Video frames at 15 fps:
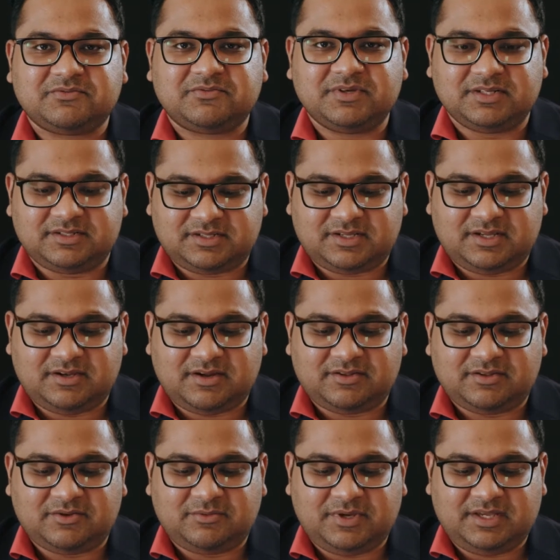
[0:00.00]
filled in
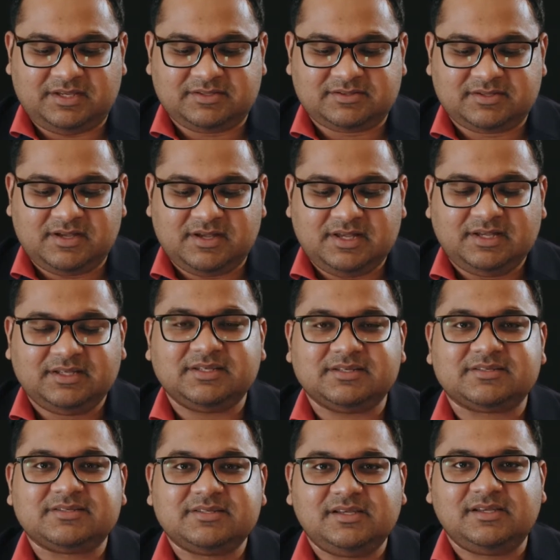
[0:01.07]
other ways. You
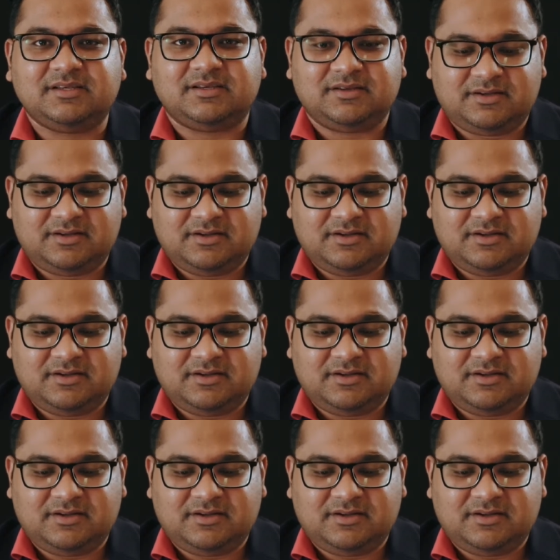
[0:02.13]
see,